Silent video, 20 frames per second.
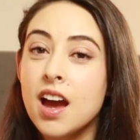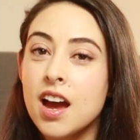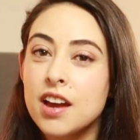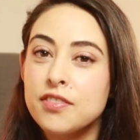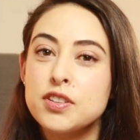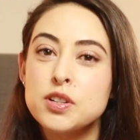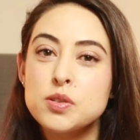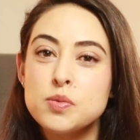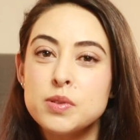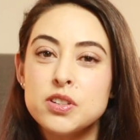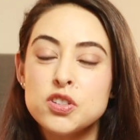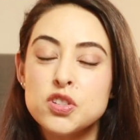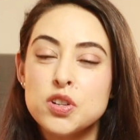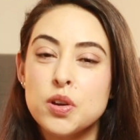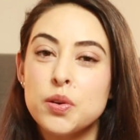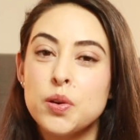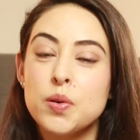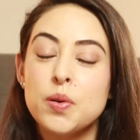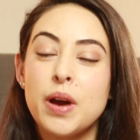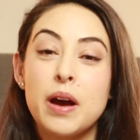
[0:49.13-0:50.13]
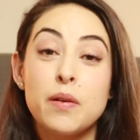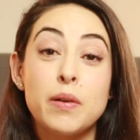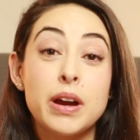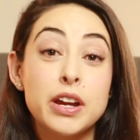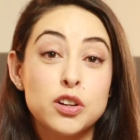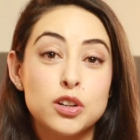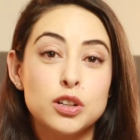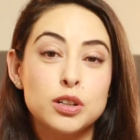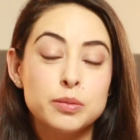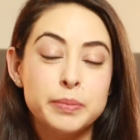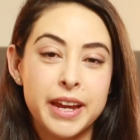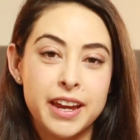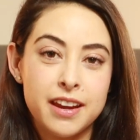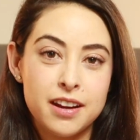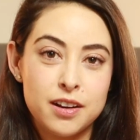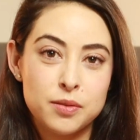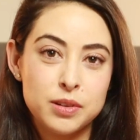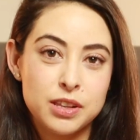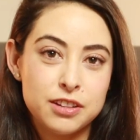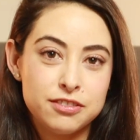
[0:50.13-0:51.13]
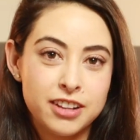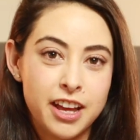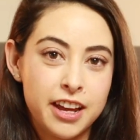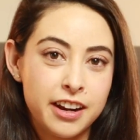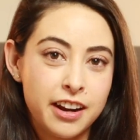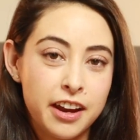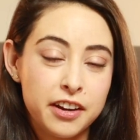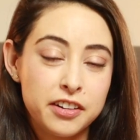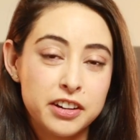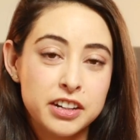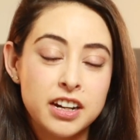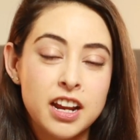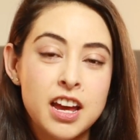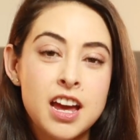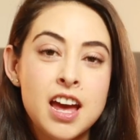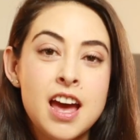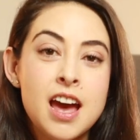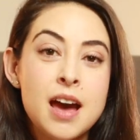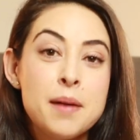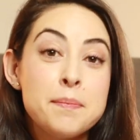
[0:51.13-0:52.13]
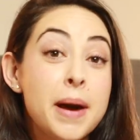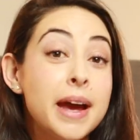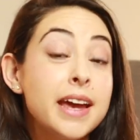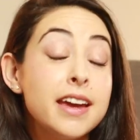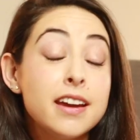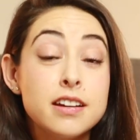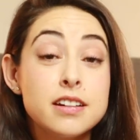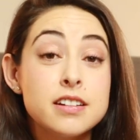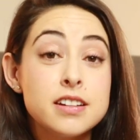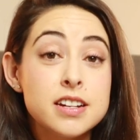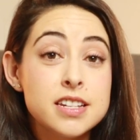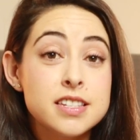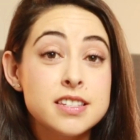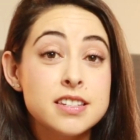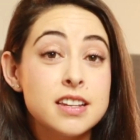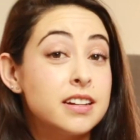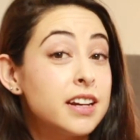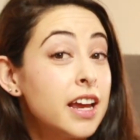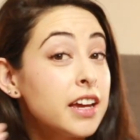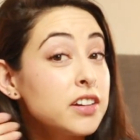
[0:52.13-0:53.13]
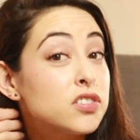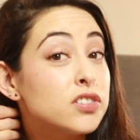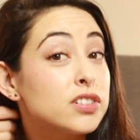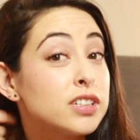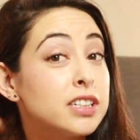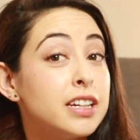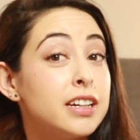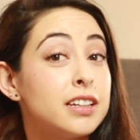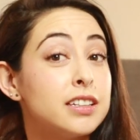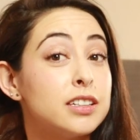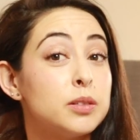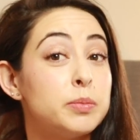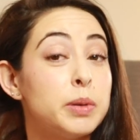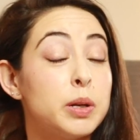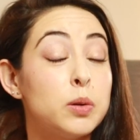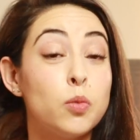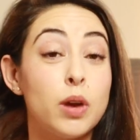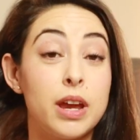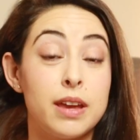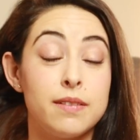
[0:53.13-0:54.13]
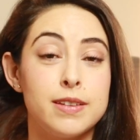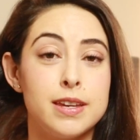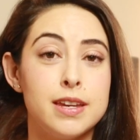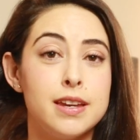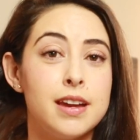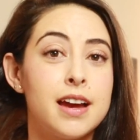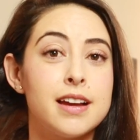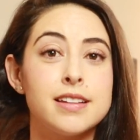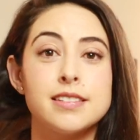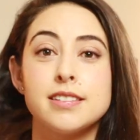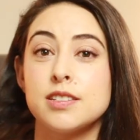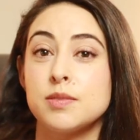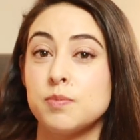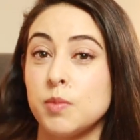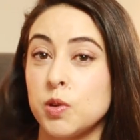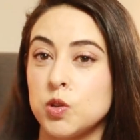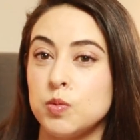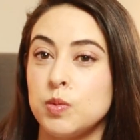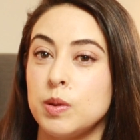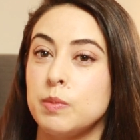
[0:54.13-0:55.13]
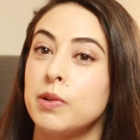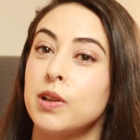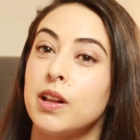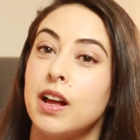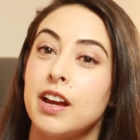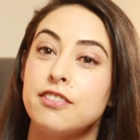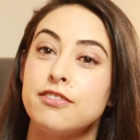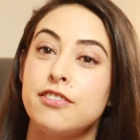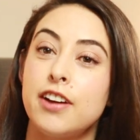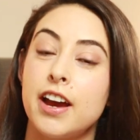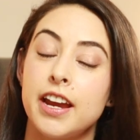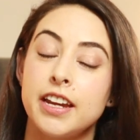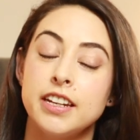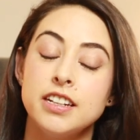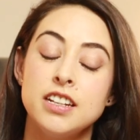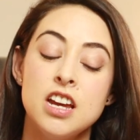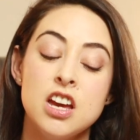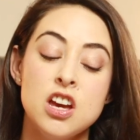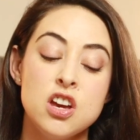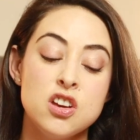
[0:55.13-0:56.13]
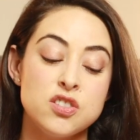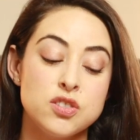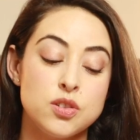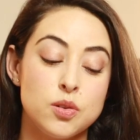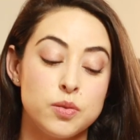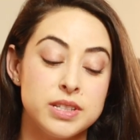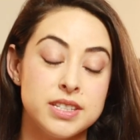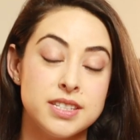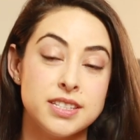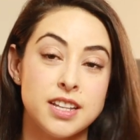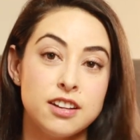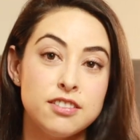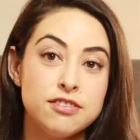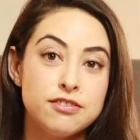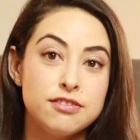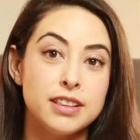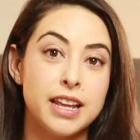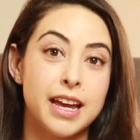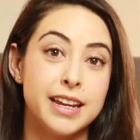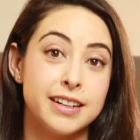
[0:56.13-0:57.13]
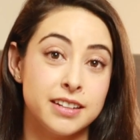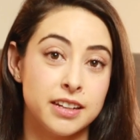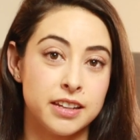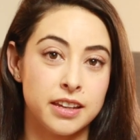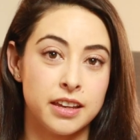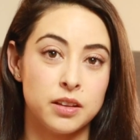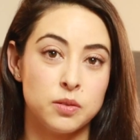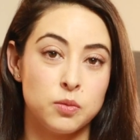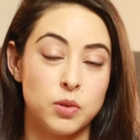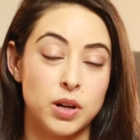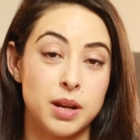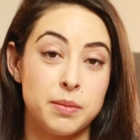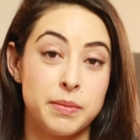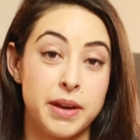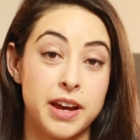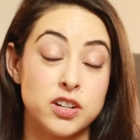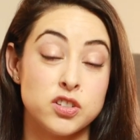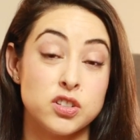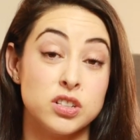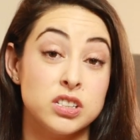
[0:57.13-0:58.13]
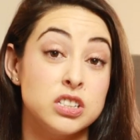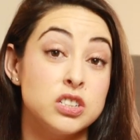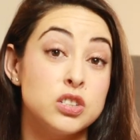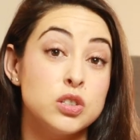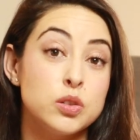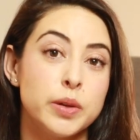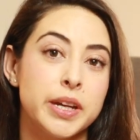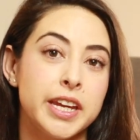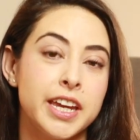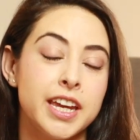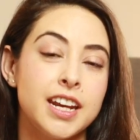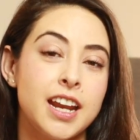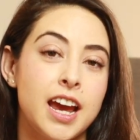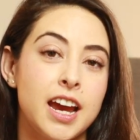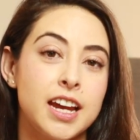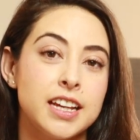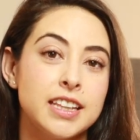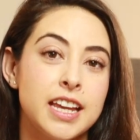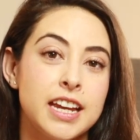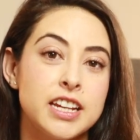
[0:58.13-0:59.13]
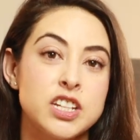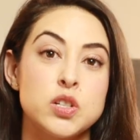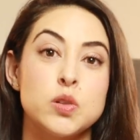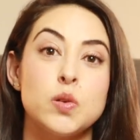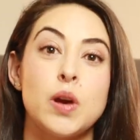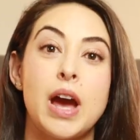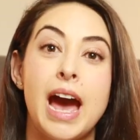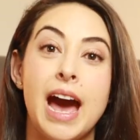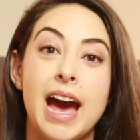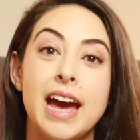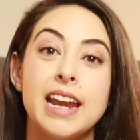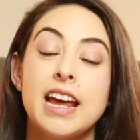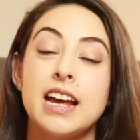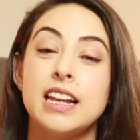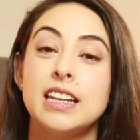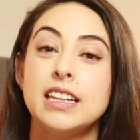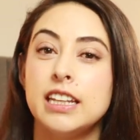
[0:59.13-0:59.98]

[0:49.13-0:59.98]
I first want to show you how I curl my hair with a flat iron. My hair is naturally a little bit wavy, as is most people I find. So instead of flattening it when I'm actually doing it, I like to add a